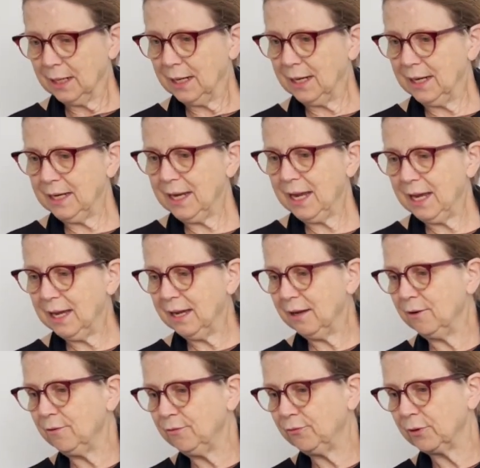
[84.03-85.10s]
I
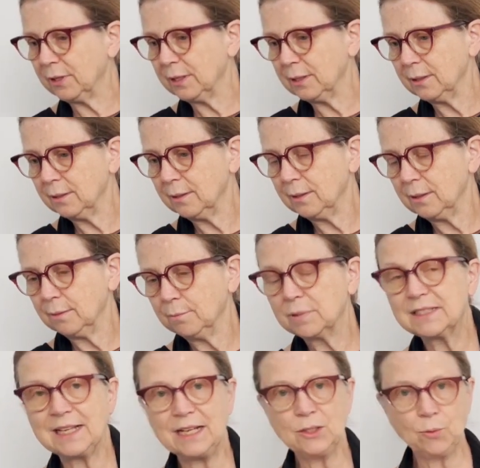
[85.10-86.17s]
have,
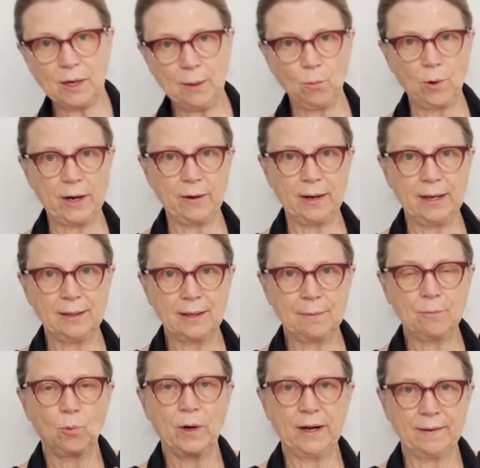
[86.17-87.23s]
besides what I'm
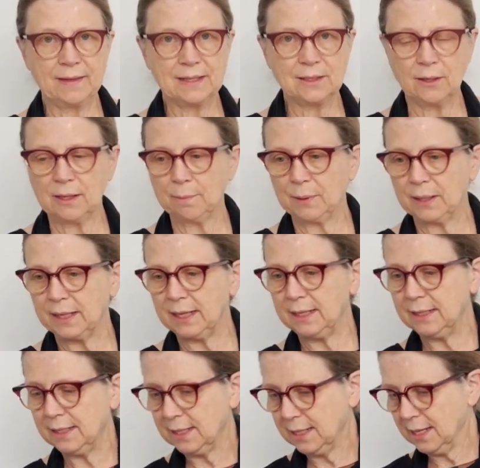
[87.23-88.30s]
wearing this on the
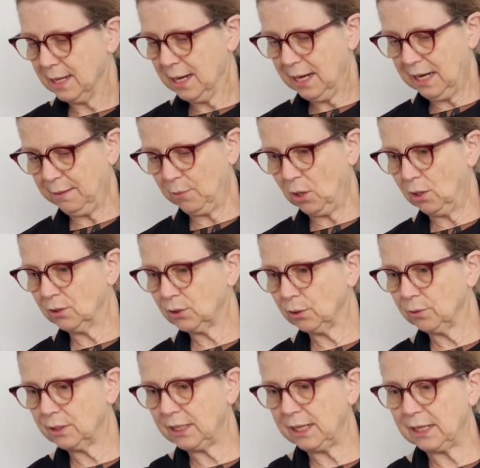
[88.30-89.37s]
plane. I'm
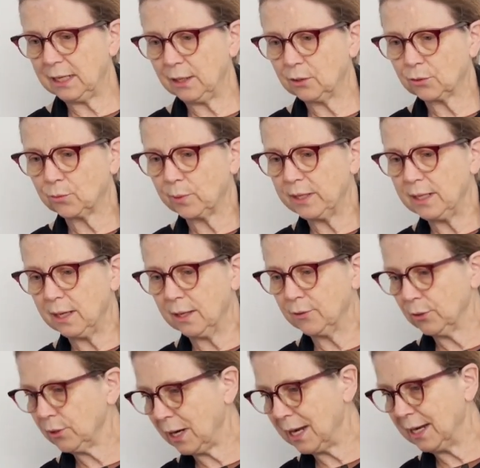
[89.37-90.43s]
also taking 3
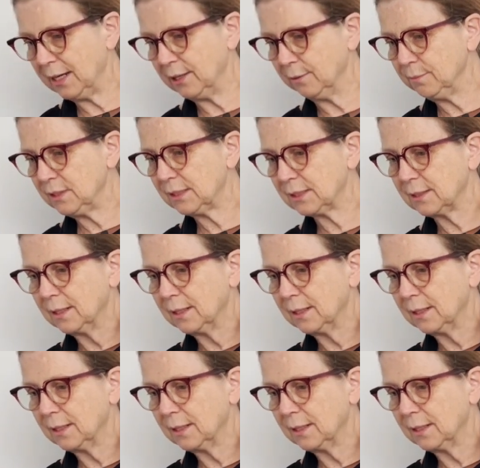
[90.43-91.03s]
other items.